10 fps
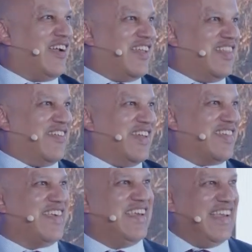Uh, there he
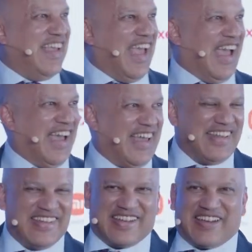is.
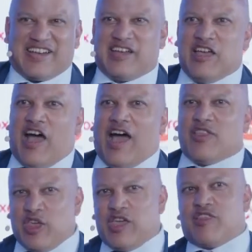And uh, I
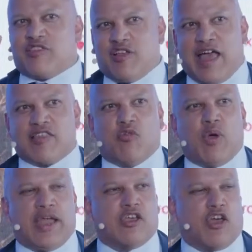think it still has a
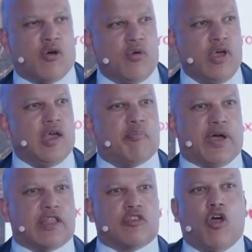way to go,
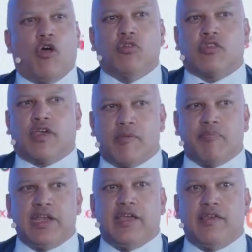but those
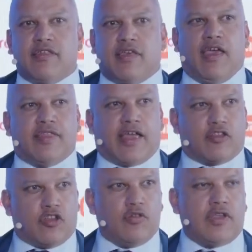companies
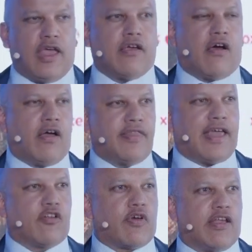that do take on
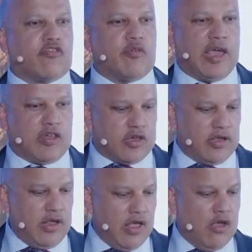that
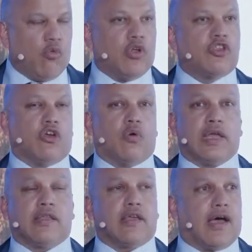transformation will do
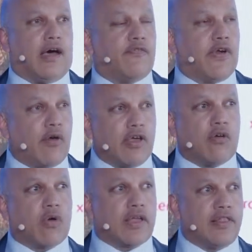it uh, very
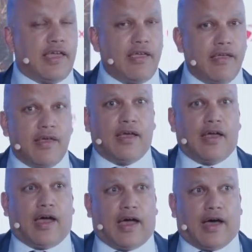quickly
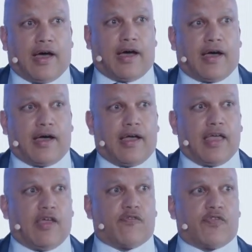uh,
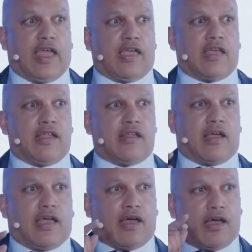if they can
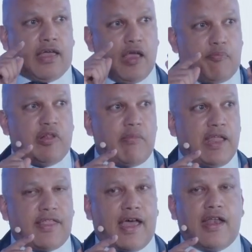uh, implement
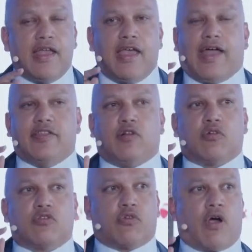that and they'll
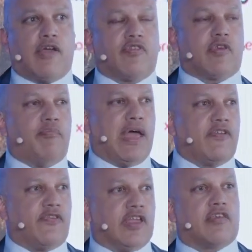derive some
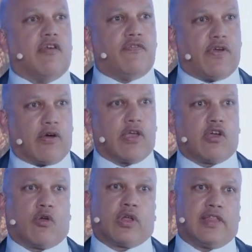benefits very
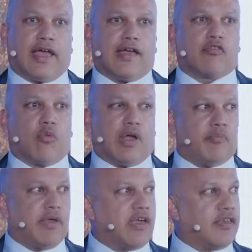quickly as well,
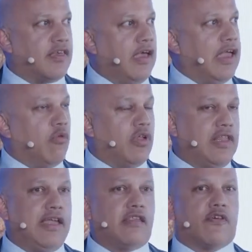because it will
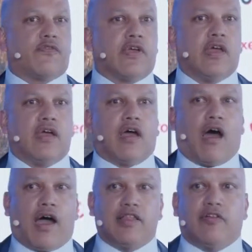lead to
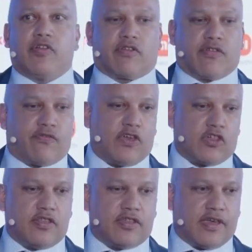high levels of
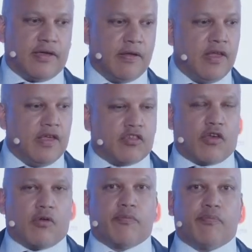efficiency.
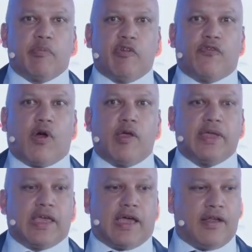So, but before I
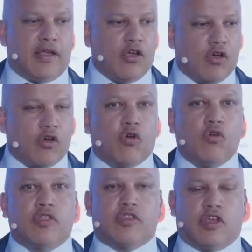begin, who
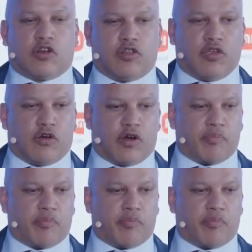is Digital Europe?